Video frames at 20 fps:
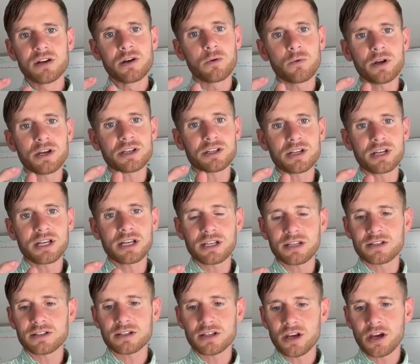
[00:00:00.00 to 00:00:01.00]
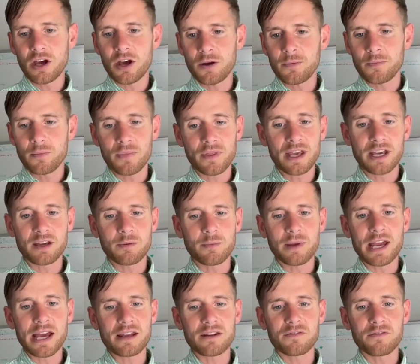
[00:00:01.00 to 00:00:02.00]
which is they can be
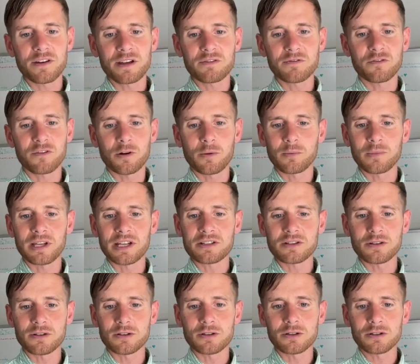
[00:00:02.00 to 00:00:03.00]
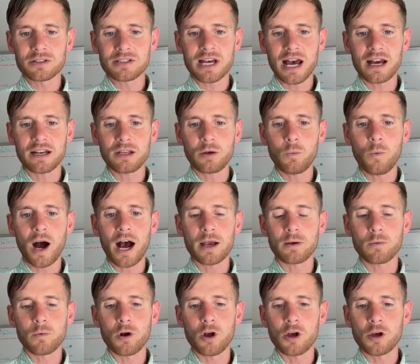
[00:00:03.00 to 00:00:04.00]
anything from little tiny white
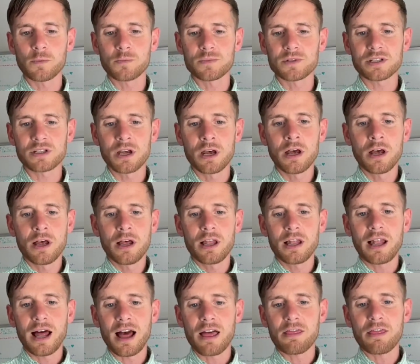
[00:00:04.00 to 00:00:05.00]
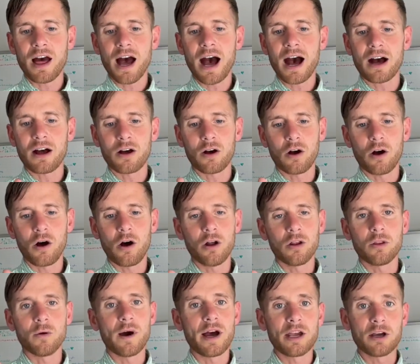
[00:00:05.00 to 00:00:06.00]
worms like that, all
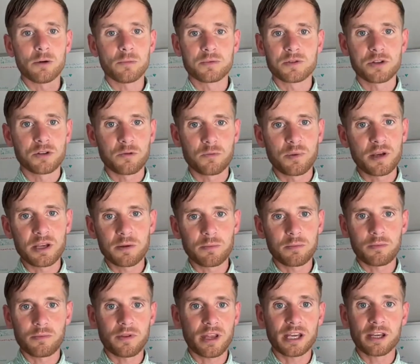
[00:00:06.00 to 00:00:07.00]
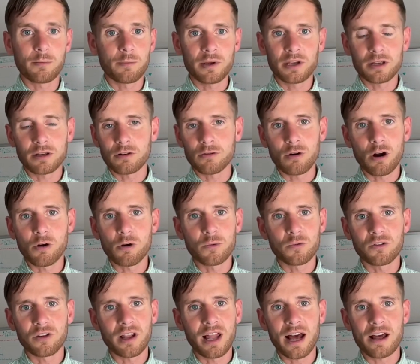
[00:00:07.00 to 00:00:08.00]
the way up to they can be grow up
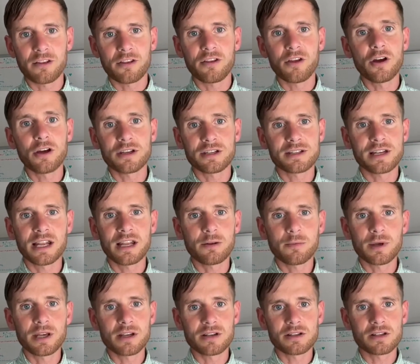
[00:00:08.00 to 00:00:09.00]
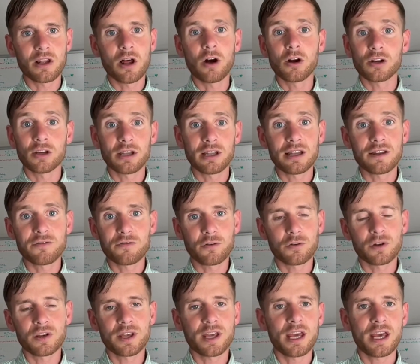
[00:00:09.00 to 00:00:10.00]
to like 30 centimeters long and live for
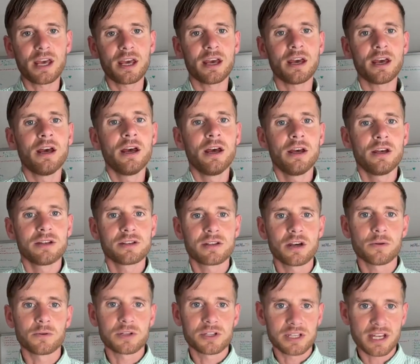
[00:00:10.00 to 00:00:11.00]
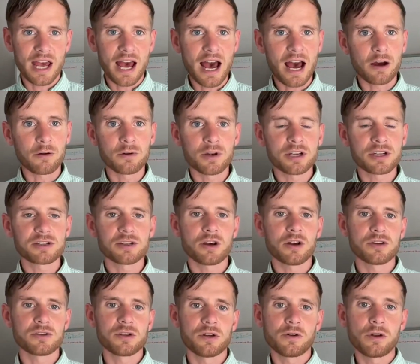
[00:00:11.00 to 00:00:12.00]
a year. So Ascaris,
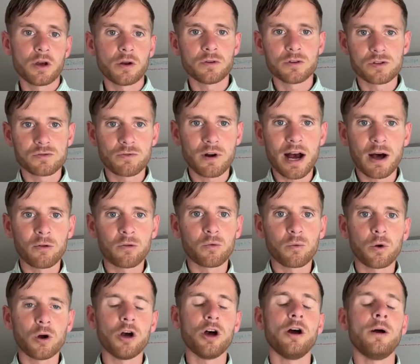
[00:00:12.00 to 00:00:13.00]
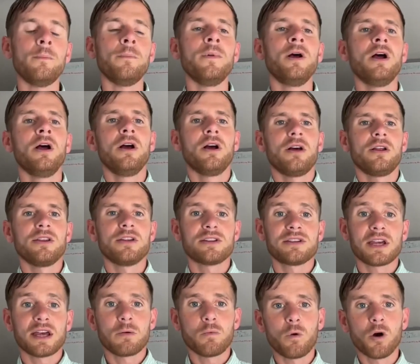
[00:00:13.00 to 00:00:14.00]
also known as roundworm, and they
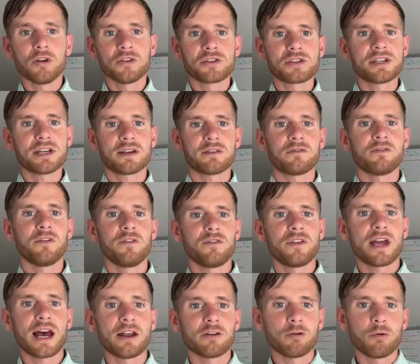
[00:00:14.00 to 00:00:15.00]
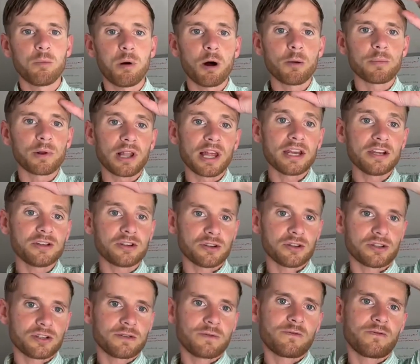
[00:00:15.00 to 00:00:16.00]
say 1/6 of the adult population
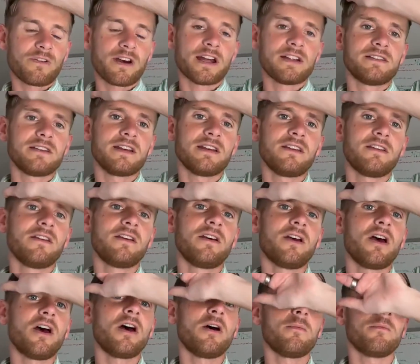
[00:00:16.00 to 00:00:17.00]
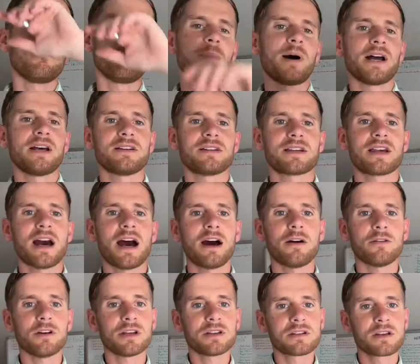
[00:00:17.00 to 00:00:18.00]
is infected by
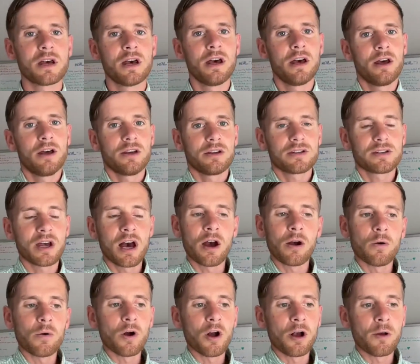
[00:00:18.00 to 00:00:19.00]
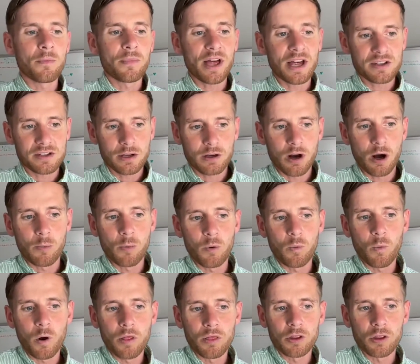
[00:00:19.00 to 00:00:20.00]
Ascaris. So that's a common
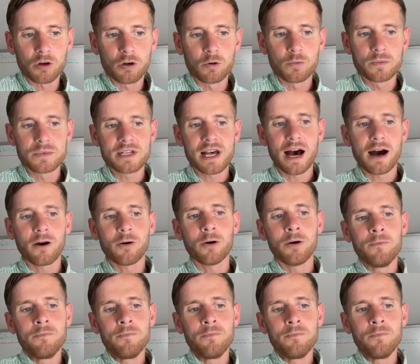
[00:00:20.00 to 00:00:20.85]
one that comes out.